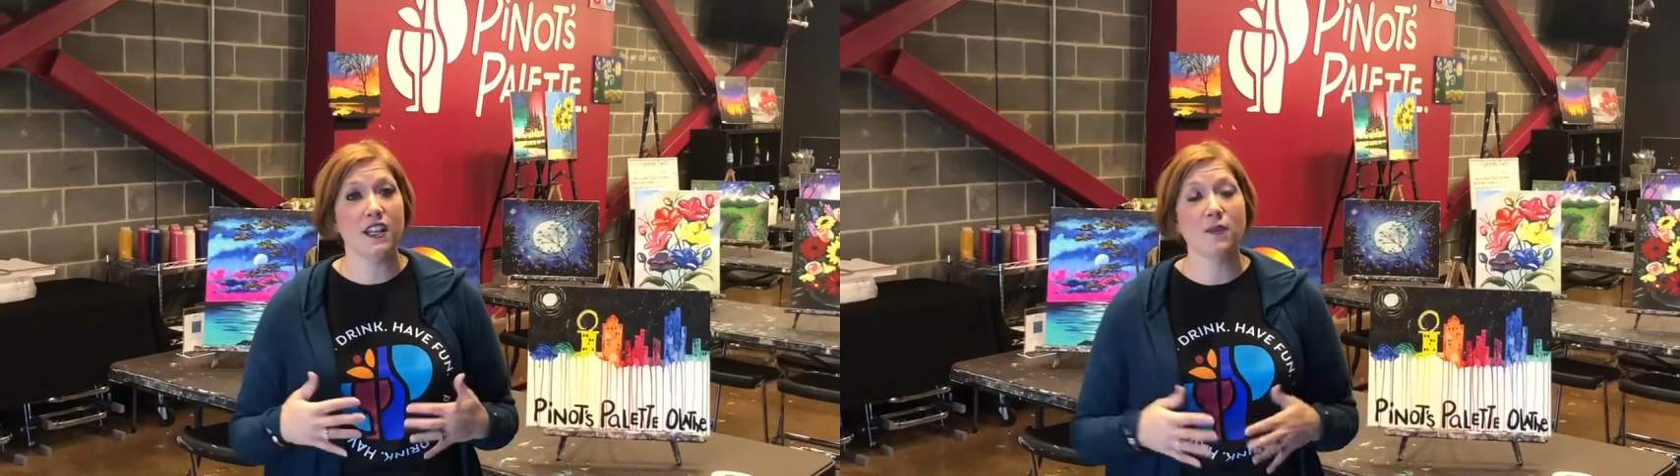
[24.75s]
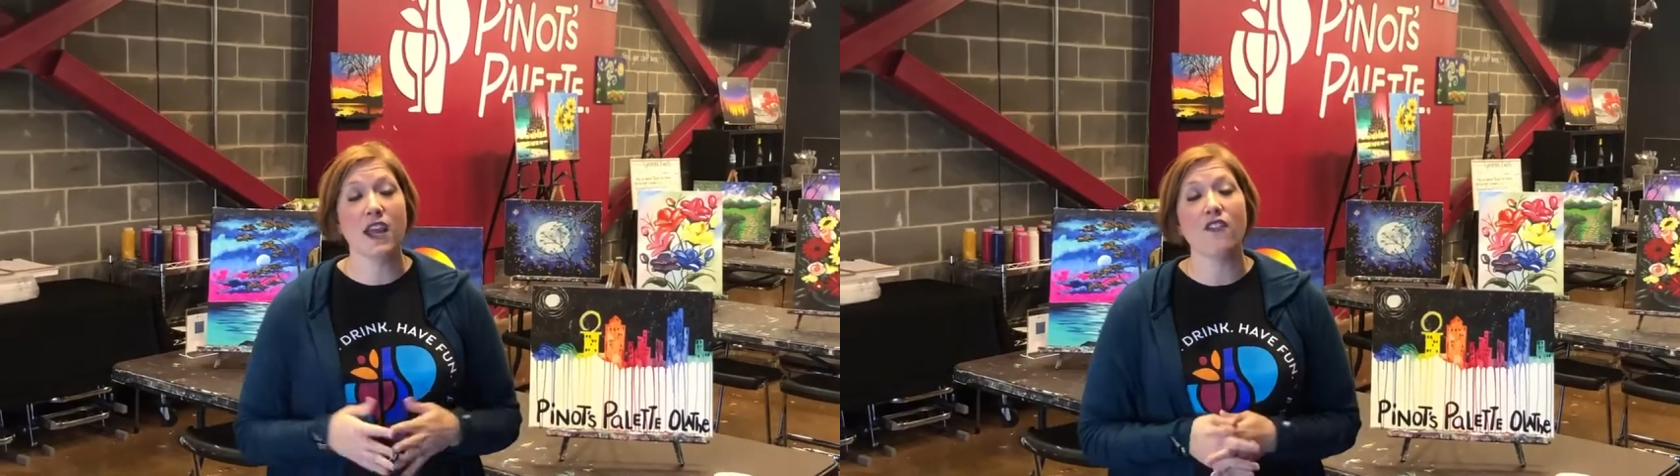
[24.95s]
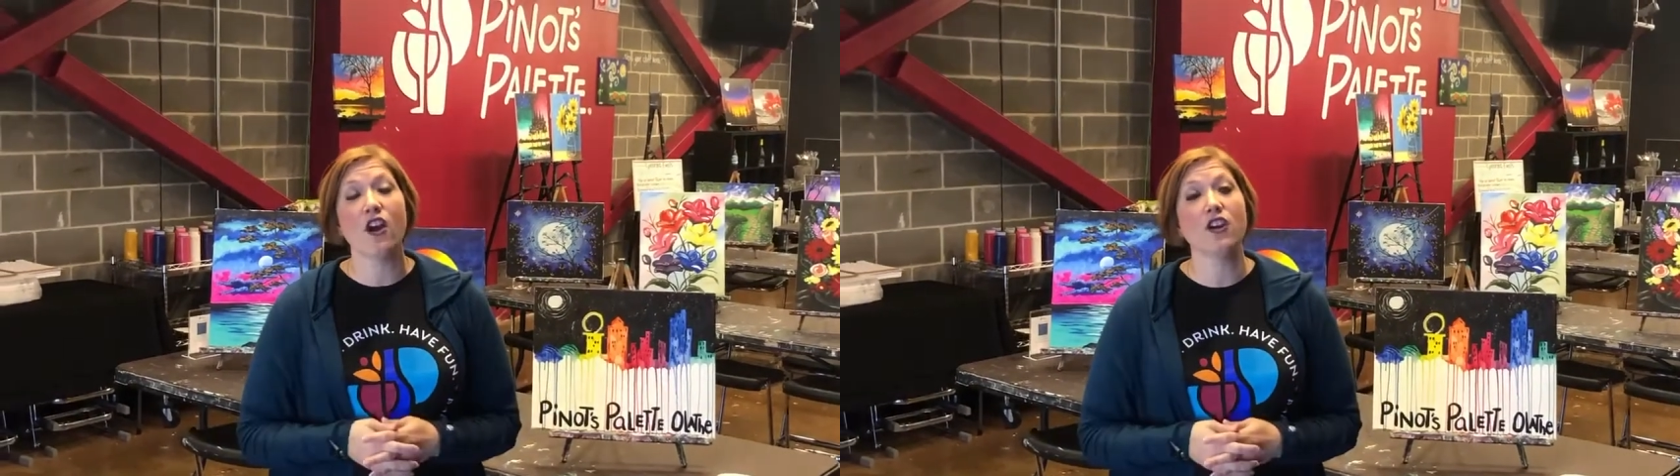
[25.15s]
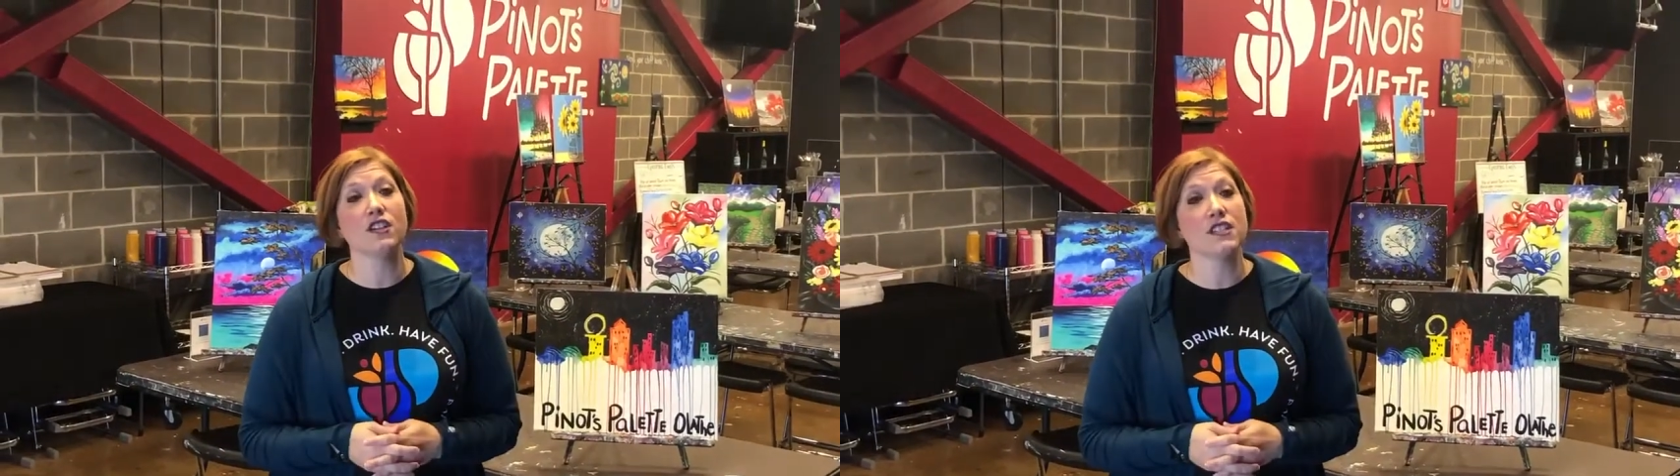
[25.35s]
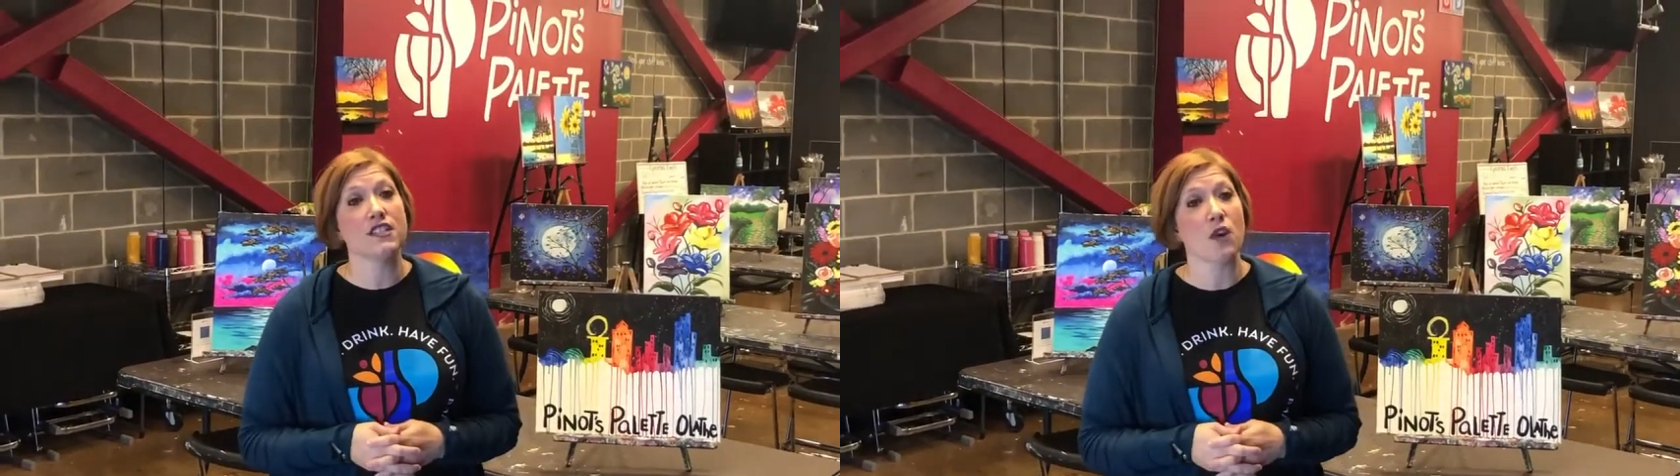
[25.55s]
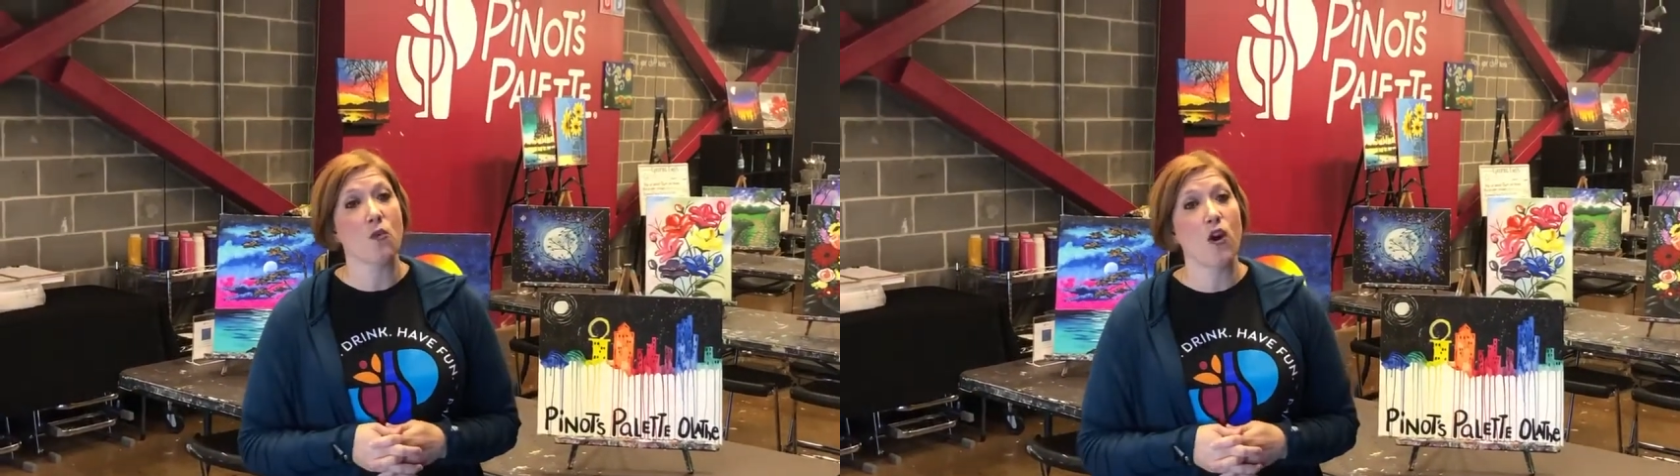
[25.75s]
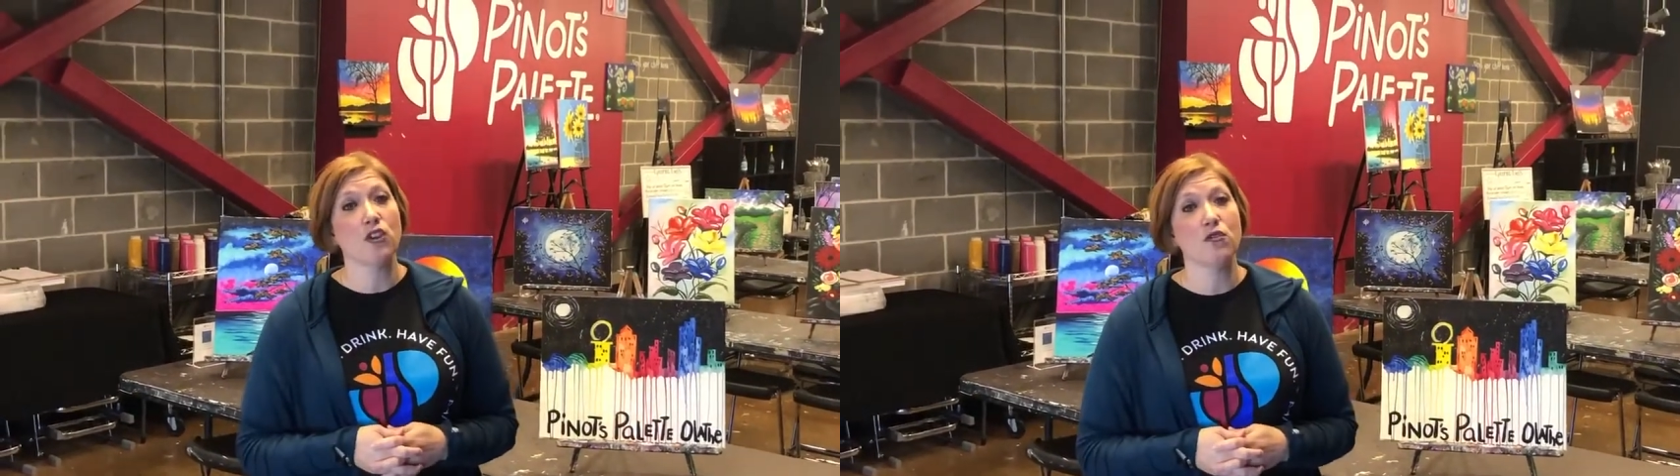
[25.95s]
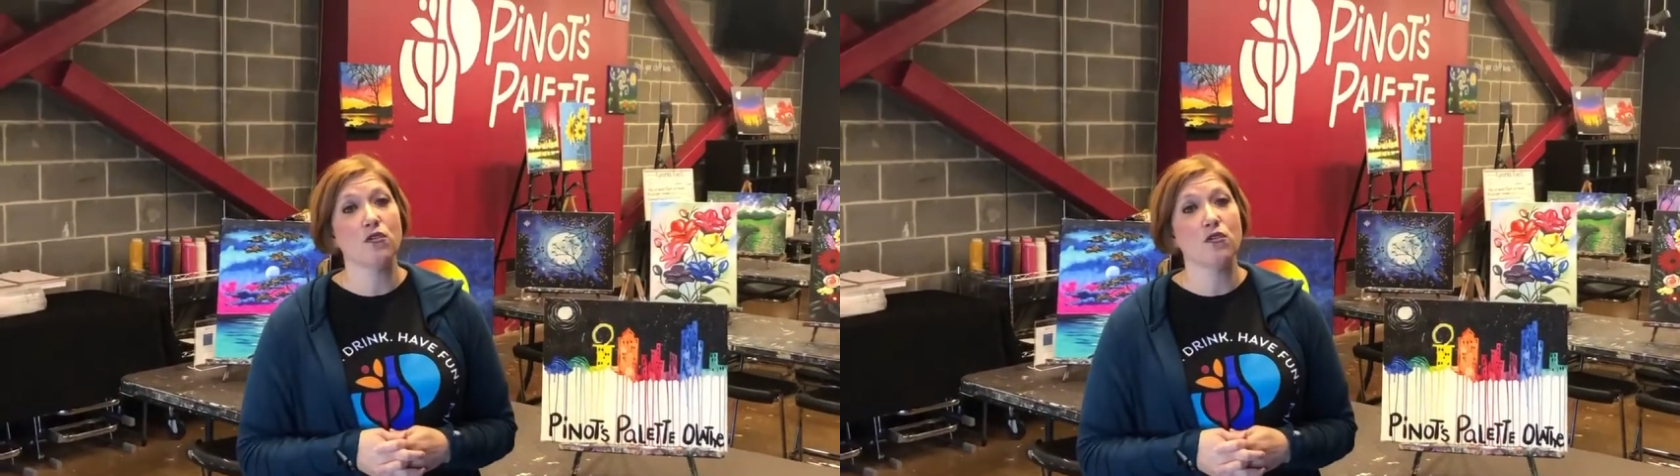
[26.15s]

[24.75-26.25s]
and we have artists that walk you